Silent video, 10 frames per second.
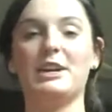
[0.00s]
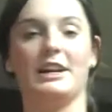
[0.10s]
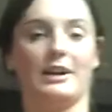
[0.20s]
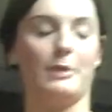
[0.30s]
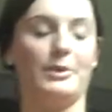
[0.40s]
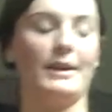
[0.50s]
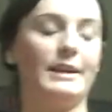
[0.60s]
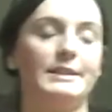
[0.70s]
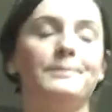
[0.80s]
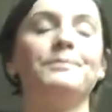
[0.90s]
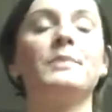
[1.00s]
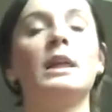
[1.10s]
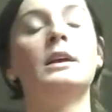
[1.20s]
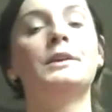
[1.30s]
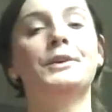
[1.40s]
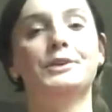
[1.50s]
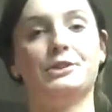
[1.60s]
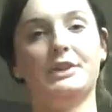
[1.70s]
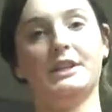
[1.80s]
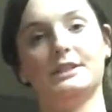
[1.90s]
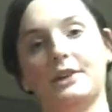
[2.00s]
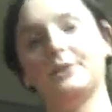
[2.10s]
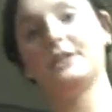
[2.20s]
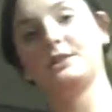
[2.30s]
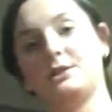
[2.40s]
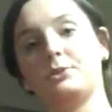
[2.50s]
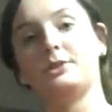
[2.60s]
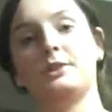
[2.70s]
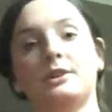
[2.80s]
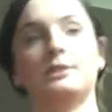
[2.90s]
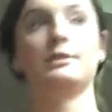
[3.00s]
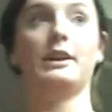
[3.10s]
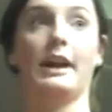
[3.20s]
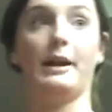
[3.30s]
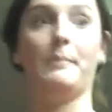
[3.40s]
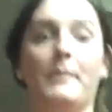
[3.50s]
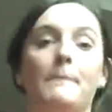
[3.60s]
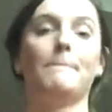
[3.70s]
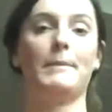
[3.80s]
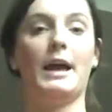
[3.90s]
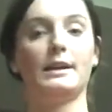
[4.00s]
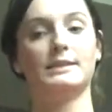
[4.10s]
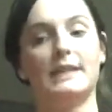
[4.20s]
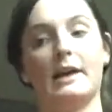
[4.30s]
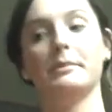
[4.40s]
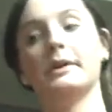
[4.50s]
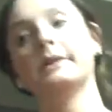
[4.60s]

repeating a couple things. So really slowly, it's at back step,